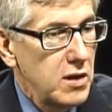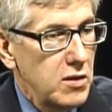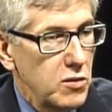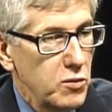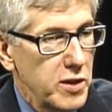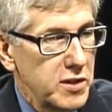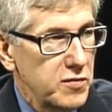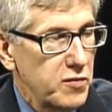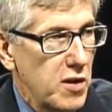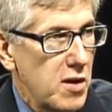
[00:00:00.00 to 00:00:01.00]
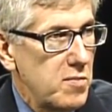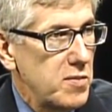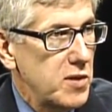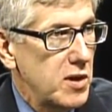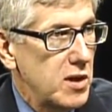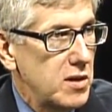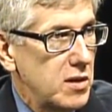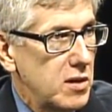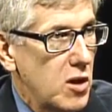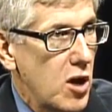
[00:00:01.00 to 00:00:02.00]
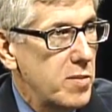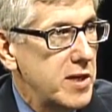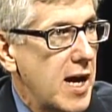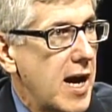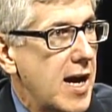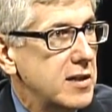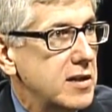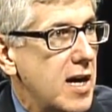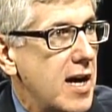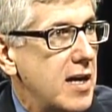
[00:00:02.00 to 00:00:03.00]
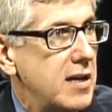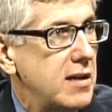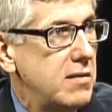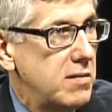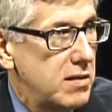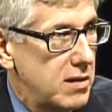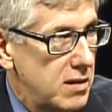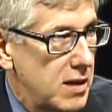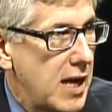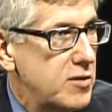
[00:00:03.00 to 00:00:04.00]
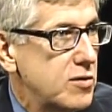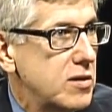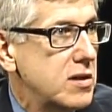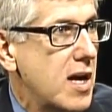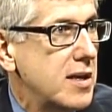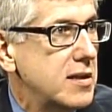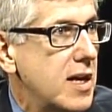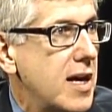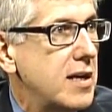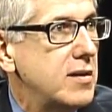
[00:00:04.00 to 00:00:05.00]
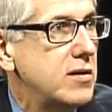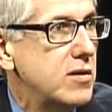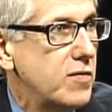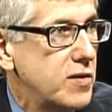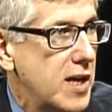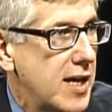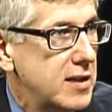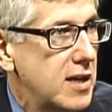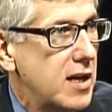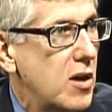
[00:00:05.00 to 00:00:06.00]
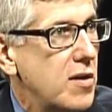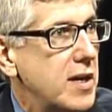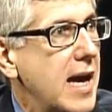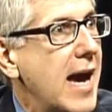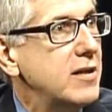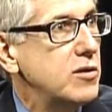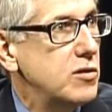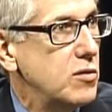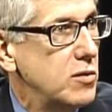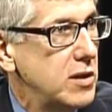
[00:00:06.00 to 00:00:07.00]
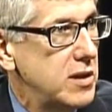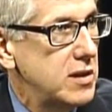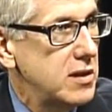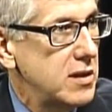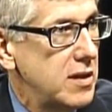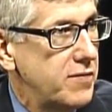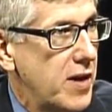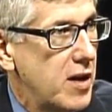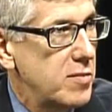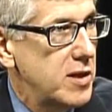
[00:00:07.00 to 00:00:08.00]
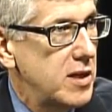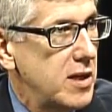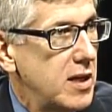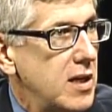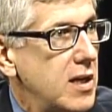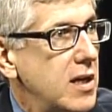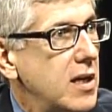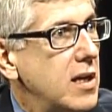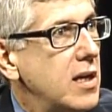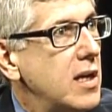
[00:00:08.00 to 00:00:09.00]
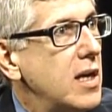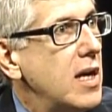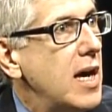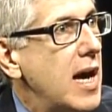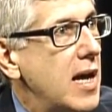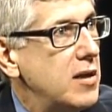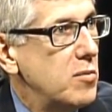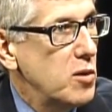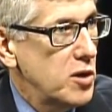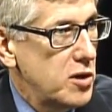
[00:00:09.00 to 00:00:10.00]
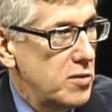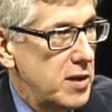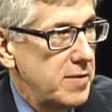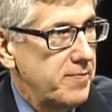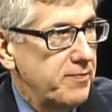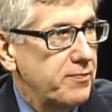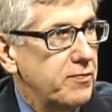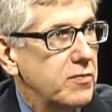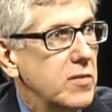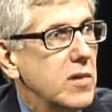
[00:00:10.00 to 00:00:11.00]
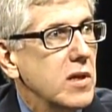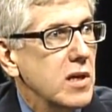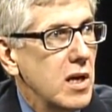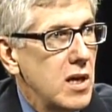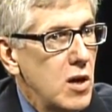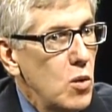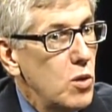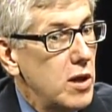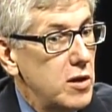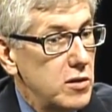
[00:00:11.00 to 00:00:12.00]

the risks from the carbon dioxide, nitrous oxide, sulfur dioxide, all the gases that are released into the environment. And that would all be significant enough and the mercury. Cause... Well, there,